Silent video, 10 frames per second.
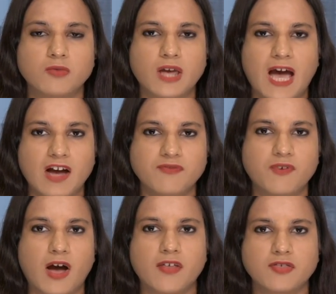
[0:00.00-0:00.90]
And we have
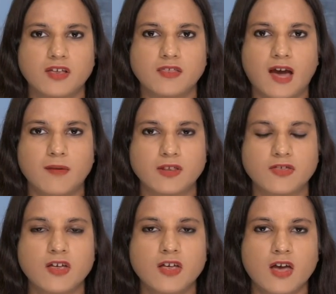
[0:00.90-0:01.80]
seen
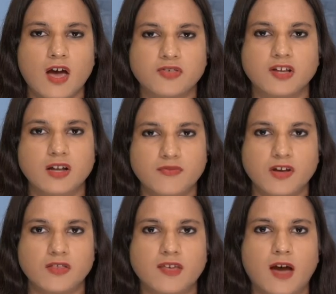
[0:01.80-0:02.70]
damage,
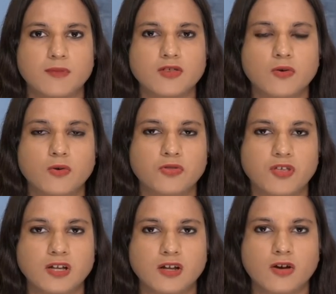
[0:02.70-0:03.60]
significant damage
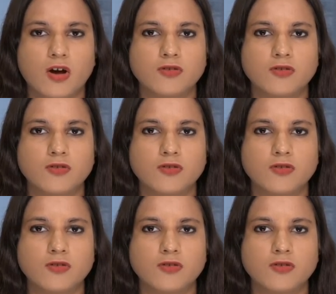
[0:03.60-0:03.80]
caused in